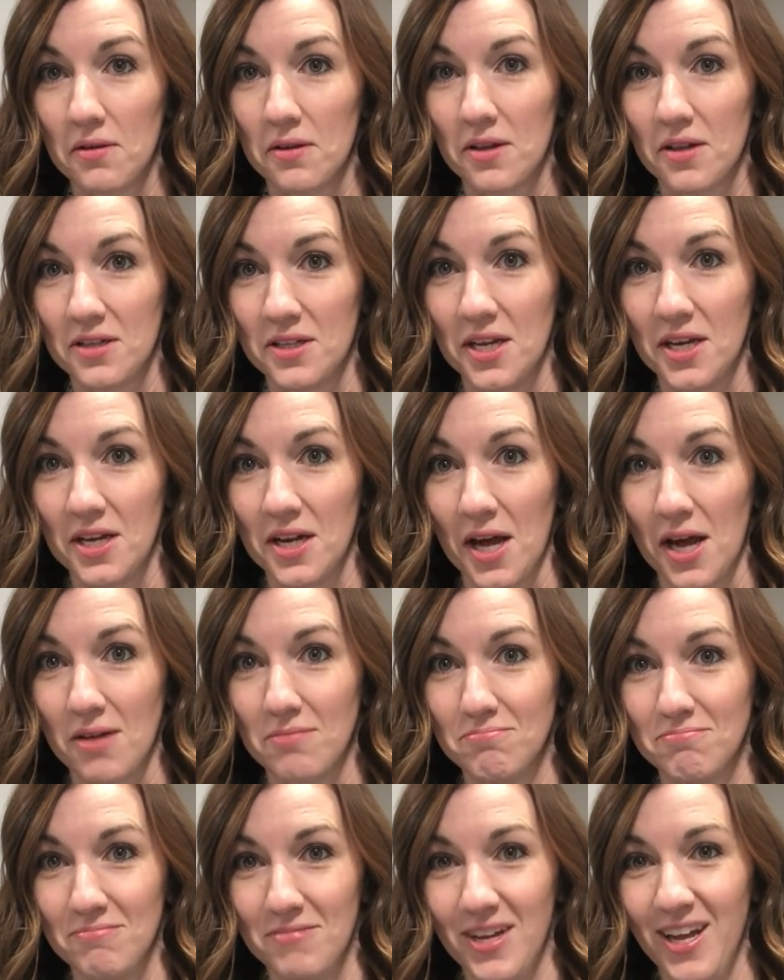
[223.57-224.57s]
clean it up.
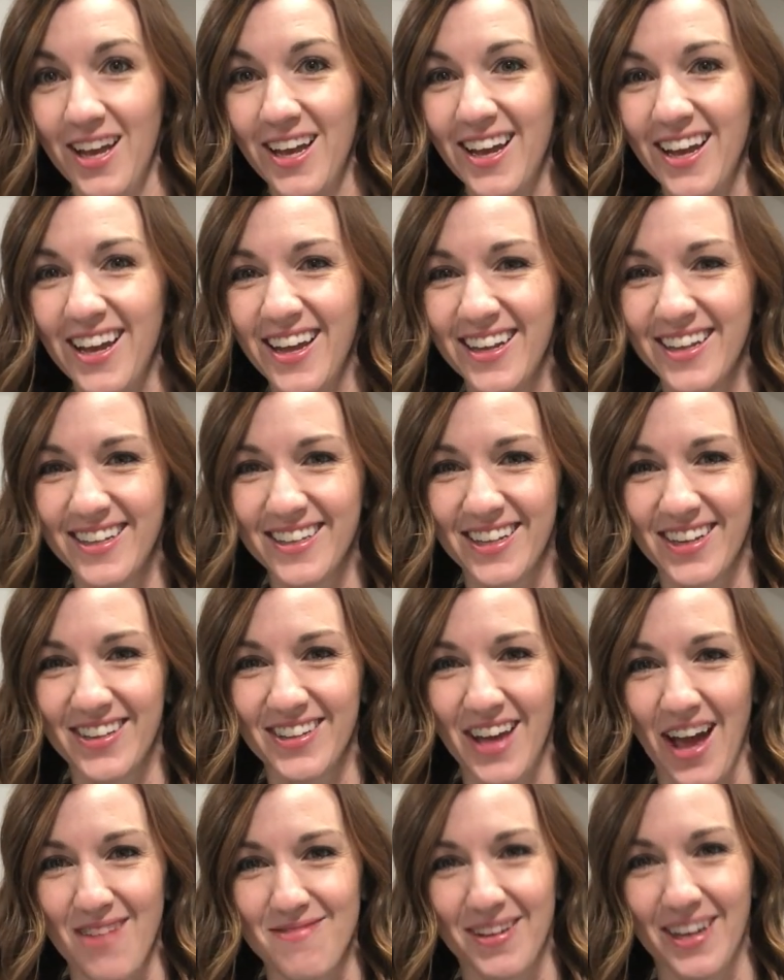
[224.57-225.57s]

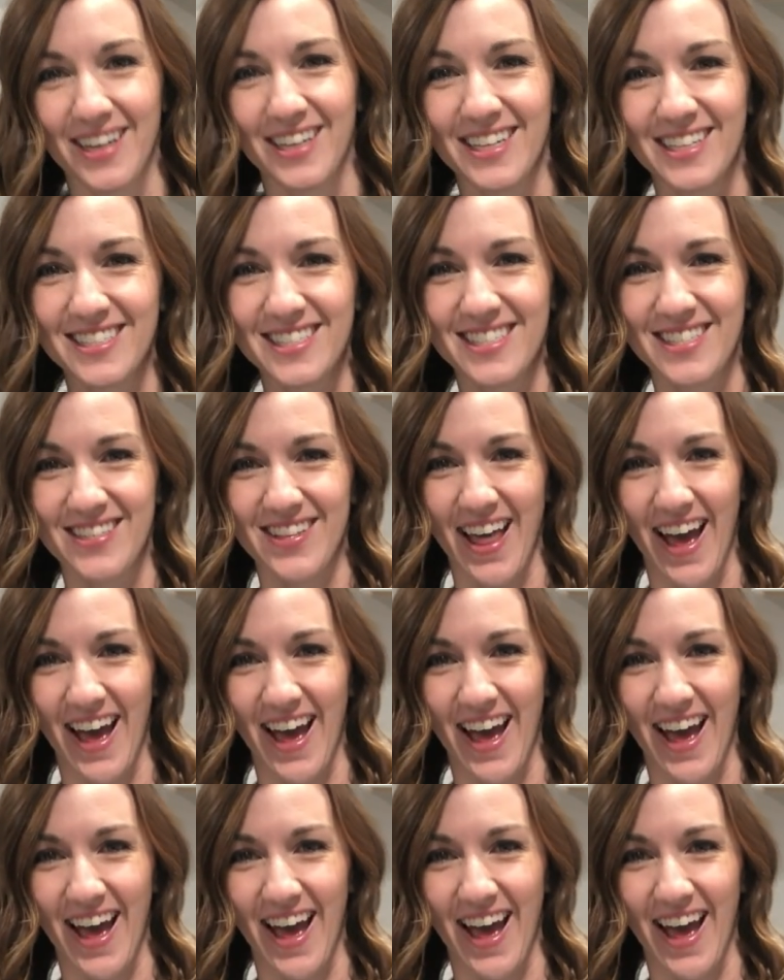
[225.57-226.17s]
Clearly I'm gonna need to do